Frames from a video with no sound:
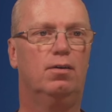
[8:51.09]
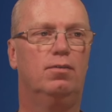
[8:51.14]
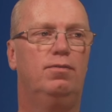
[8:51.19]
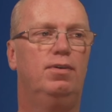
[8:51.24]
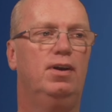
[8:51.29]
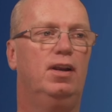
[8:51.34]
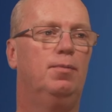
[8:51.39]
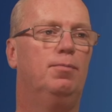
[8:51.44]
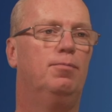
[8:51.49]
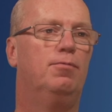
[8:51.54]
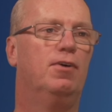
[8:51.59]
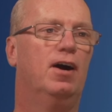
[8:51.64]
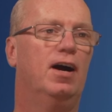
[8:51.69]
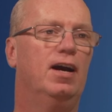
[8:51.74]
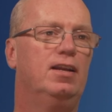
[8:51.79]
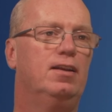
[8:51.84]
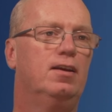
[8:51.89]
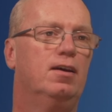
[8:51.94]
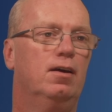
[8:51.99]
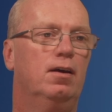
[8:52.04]
really
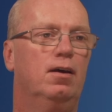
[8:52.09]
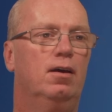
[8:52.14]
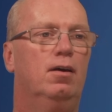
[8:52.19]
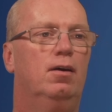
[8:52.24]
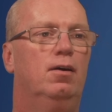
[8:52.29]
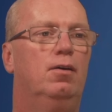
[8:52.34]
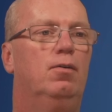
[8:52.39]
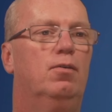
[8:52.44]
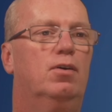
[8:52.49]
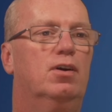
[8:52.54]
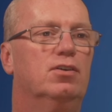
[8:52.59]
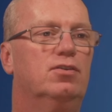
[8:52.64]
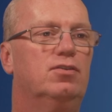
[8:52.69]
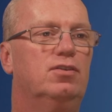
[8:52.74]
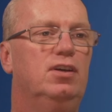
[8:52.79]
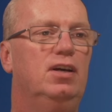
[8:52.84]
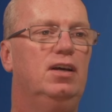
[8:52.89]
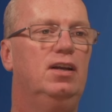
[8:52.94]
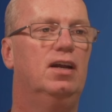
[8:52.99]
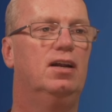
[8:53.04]
bright, you can
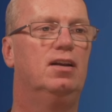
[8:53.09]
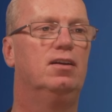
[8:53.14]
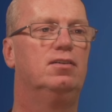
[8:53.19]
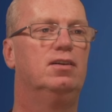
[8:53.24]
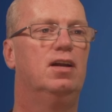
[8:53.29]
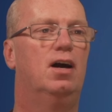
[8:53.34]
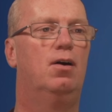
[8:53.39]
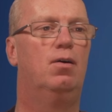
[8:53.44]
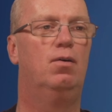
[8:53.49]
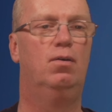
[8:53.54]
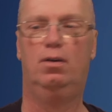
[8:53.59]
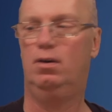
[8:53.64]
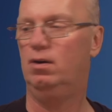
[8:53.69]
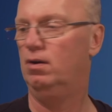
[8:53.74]
see that it's now